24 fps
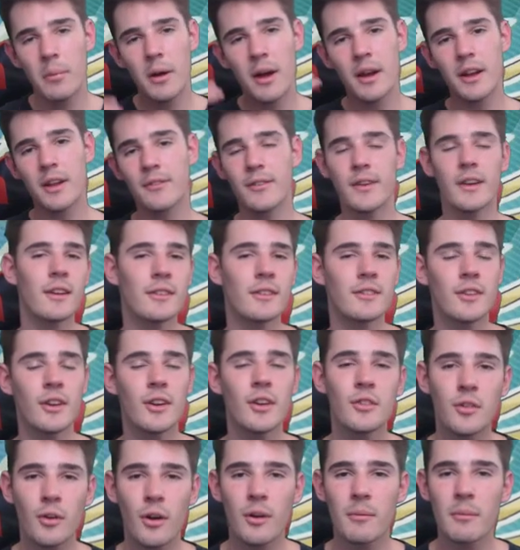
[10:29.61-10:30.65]
But if you guys
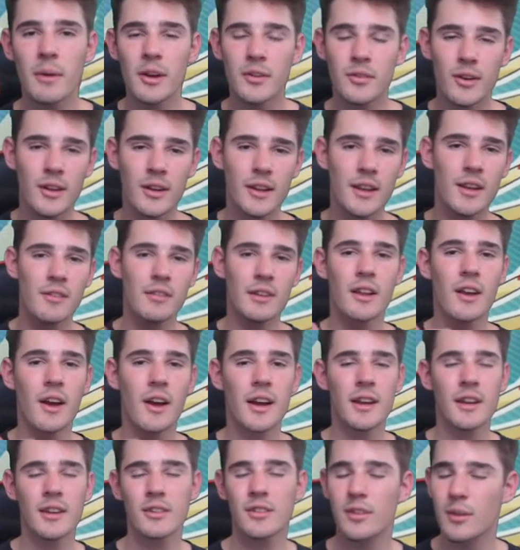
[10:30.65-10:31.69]
did enjoy, make sure to leave a
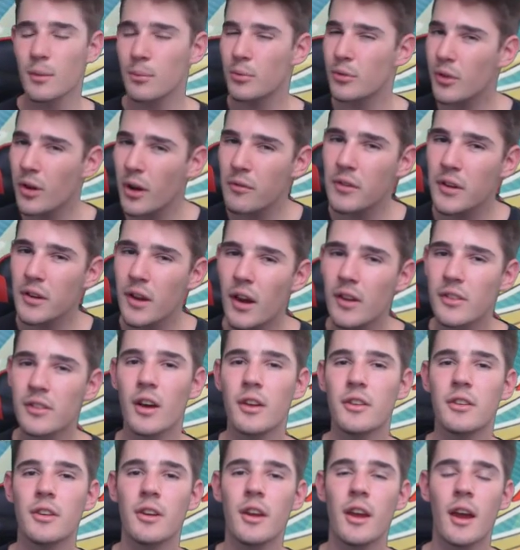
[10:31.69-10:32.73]
like, subscribe if you guys
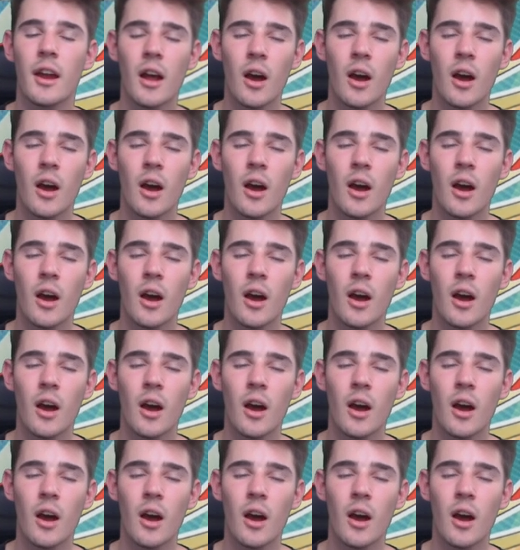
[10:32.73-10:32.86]
aren't new,